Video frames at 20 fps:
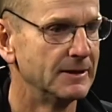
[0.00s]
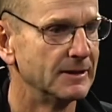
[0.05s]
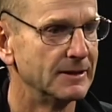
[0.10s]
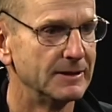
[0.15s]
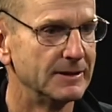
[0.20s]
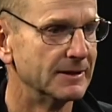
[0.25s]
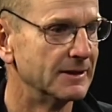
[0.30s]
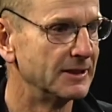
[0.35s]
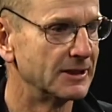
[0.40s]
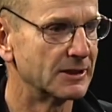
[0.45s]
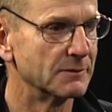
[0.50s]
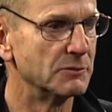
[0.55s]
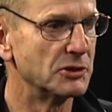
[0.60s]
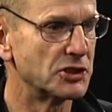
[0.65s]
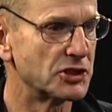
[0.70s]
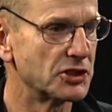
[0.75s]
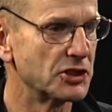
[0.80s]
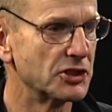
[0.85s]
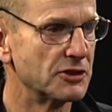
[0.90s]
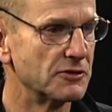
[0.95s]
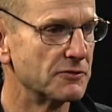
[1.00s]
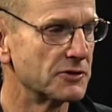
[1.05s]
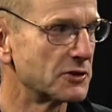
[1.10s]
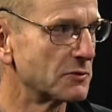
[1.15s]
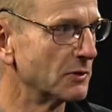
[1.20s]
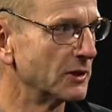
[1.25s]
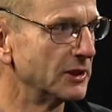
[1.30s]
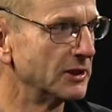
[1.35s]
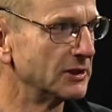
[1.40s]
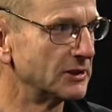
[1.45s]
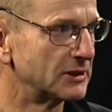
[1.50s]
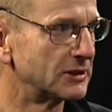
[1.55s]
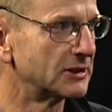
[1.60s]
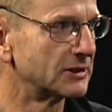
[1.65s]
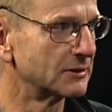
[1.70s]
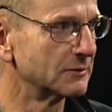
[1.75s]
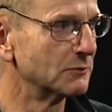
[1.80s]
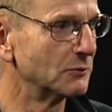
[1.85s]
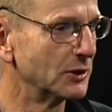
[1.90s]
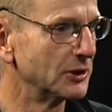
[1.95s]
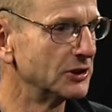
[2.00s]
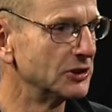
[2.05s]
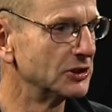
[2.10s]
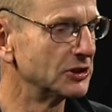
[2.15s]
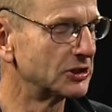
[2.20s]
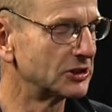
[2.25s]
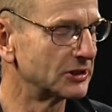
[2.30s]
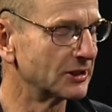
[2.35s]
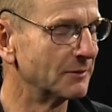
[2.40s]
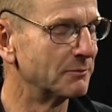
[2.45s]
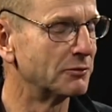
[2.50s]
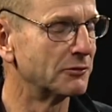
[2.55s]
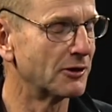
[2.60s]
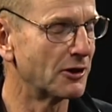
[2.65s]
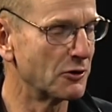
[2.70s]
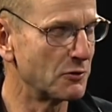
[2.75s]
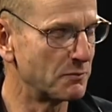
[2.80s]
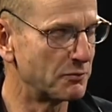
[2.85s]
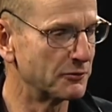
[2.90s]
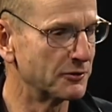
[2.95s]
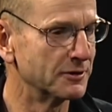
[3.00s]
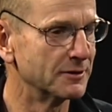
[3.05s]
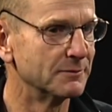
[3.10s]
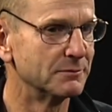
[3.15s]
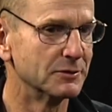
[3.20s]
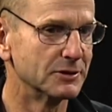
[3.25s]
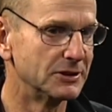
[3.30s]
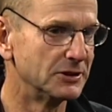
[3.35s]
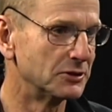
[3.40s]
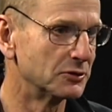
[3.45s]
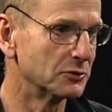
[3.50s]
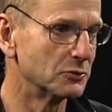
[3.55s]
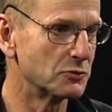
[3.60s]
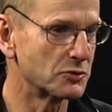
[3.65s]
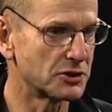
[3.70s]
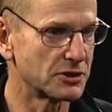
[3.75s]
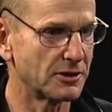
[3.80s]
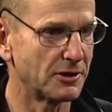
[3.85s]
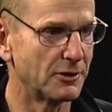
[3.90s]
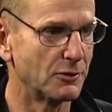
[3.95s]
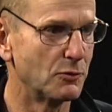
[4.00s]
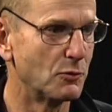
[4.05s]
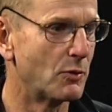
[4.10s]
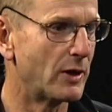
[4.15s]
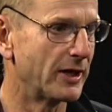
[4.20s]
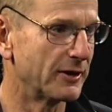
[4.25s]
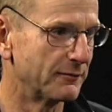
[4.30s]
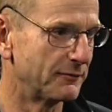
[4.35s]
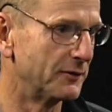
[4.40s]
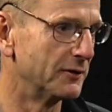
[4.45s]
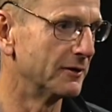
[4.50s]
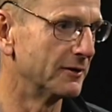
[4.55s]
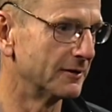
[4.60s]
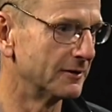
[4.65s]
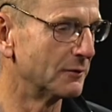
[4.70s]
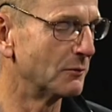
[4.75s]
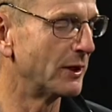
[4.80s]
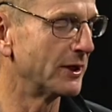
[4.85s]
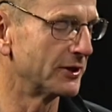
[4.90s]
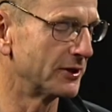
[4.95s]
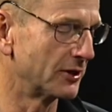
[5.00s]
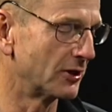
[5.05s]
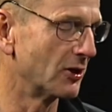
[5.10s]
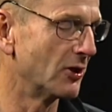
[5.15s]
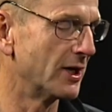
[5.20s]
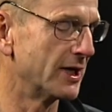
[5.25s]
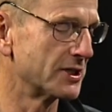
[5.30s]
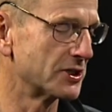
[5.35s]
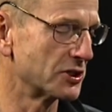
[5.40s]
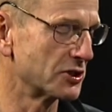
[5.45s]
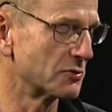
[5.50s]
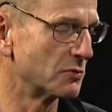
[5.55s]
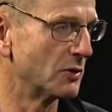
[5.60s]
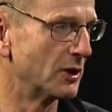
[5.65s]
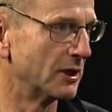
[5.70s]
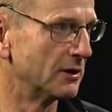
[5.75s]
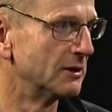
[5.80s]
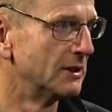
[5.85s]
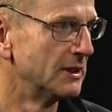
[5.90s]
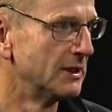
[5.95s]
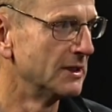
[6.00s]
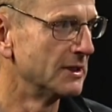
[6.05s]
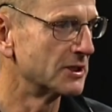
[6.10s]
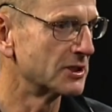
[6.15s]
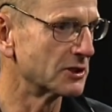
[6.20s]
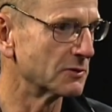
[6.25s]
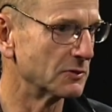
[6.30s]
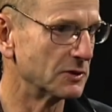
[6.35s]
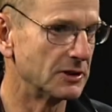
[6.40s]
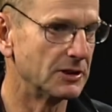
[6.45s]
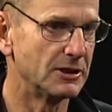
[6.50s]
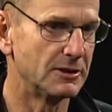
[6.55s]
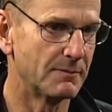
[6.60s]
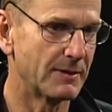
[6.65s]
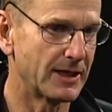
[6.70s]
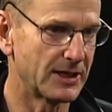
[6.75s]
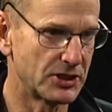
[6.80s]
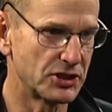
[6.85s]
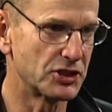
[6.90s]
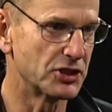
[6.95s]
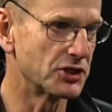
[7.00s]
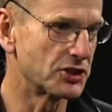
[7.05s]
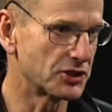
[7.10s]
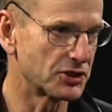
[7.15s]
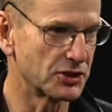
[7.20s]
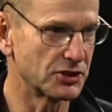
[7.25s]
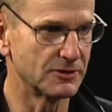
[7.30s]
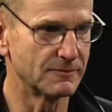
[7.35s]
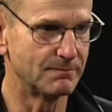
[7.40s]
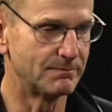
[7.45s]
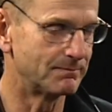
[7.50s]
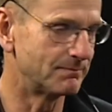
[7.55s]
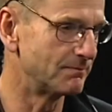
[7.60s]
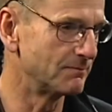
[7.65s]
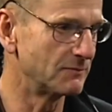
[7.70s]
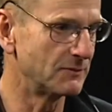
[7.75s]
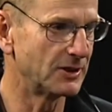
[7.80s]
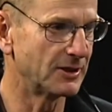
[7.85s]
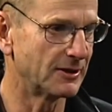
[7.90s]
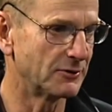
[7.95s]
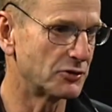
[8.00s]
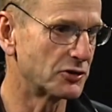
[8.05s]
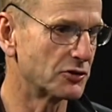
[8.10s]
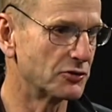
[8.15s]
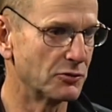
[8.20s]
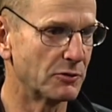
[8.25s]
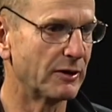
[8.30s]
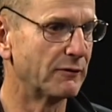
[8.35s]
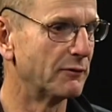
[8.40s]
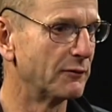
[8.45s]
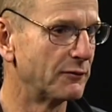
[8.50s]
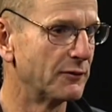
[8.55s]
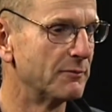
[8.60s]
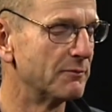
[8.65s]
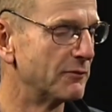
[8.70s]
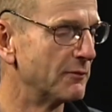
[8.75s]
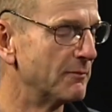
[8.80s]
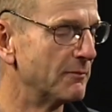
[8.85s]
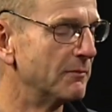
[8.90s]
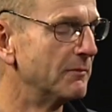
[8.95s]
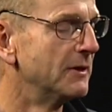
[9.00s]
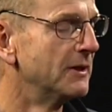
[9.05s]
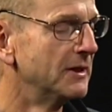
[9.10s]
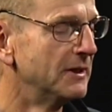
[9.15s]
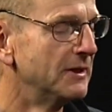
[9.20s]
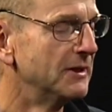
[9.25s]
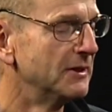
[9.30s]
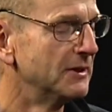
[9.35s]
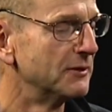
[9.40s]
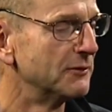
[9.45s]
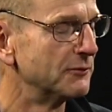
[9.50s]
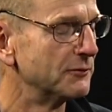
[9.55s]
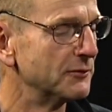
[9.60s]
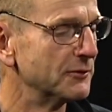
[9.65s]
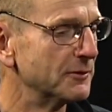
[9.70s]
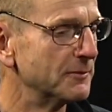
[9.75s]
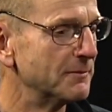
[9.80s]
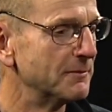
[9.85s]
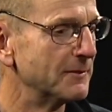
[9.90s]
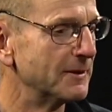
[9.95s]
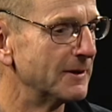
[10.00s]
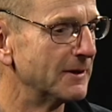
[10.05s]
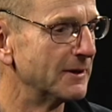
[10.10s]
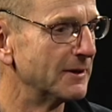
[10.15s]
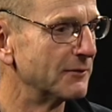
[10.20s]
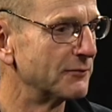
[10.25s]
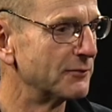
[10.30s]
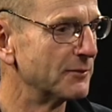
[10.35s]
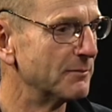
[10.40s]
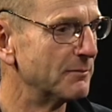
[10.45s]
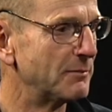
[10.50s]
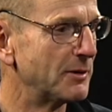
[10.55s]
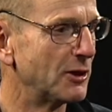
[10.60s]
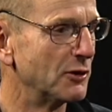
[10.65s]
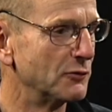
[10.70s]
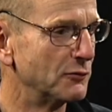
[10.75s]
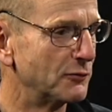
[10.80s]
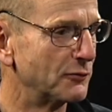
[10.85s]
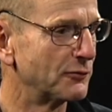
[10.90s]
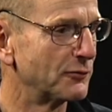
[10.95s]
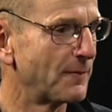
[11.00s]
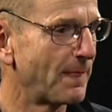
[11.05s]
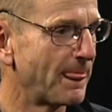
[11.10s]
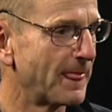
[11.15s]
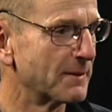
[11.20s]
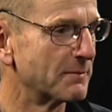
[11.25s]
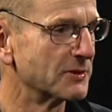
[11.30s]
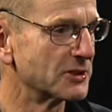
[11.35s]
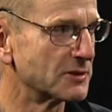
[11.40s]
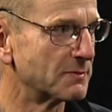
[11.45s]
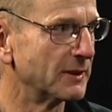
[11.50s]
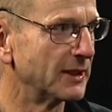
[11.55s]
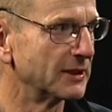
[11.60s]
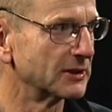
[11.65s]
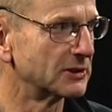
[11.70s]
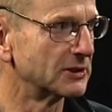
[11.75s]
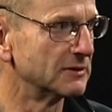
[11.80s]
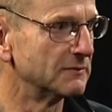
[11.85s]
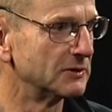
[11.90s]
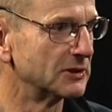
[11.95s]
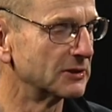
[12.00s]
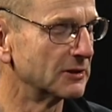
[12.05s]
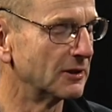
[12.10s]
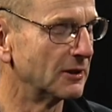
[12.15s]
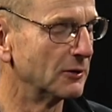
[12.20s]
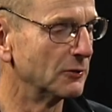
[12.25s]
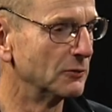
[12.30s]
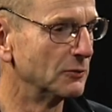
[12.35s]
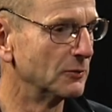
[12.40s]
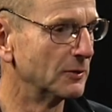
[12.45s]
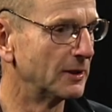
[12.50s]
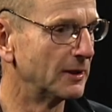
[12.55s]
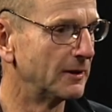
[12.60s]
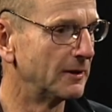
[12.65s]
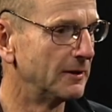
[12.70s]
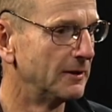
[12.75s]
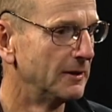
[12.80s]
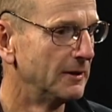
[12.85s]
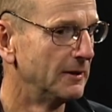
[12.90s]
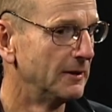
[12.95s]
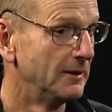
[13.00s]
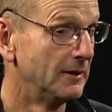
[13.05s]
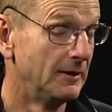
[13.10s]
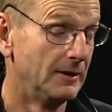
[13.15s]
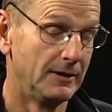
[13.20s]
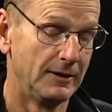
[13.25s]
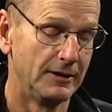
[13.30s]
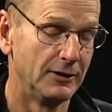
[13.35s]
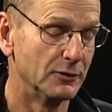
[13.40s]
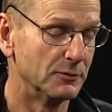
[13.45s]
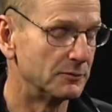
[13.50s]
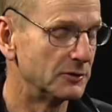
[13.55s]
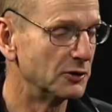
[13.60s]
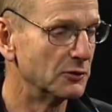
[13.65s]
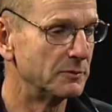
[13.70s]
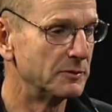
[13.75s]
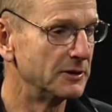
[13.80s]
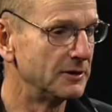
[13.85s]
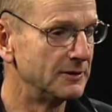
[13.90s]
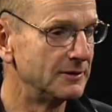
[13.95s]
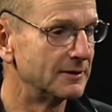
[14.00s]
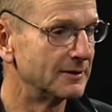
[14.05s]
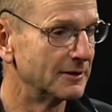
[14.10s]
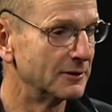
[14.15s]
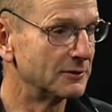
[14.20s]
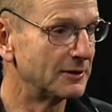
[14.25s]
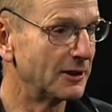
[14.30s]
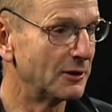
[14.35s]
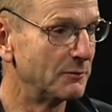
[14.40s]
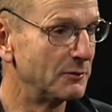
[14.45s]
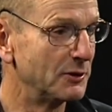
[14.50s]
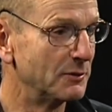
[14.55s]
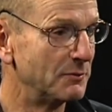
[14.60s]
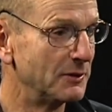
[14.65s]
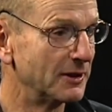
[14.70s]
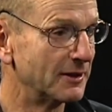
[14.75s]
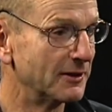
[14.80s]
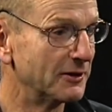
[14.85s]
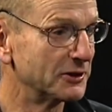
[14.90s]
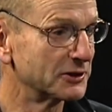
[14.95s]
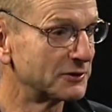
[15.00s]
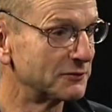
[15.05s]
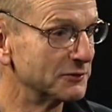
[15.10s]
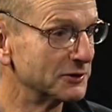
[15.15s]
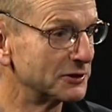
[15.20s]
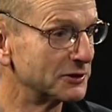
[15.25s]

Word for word: he, he, can be serious when it's, when it's appropriate, but he's also one of the, one of the guys as well. So he, he manages to, you know, to do everything from, from, uh, from both perspective. So uh, it'll, it'll be, it'll, that'll be a big loss for